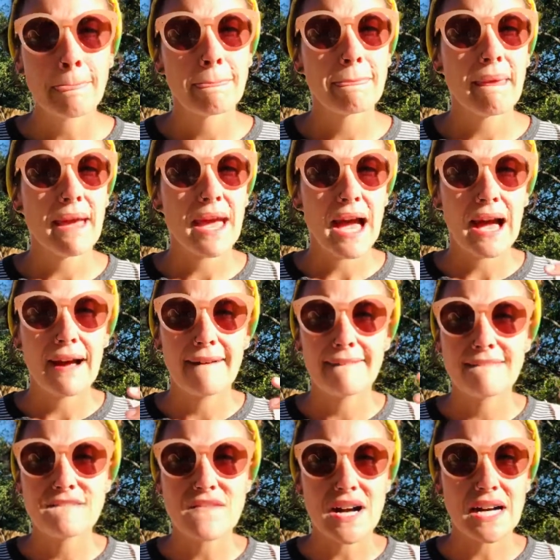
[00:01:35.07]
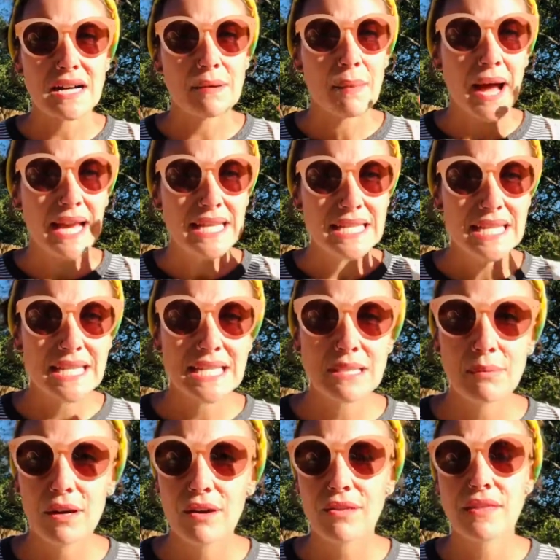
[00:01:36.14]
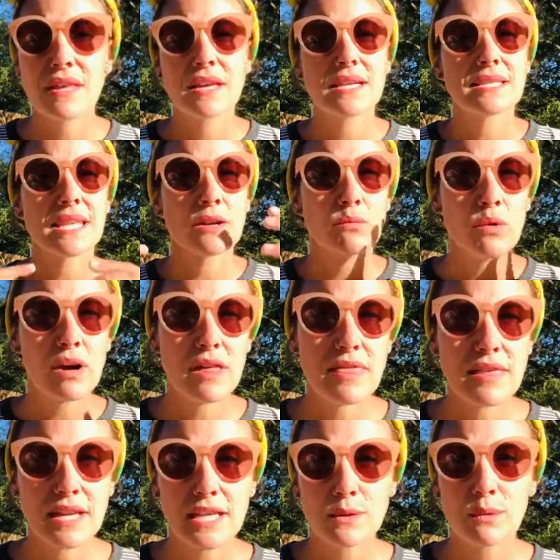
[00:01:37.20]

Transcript: they have um, ideas about things, they want things.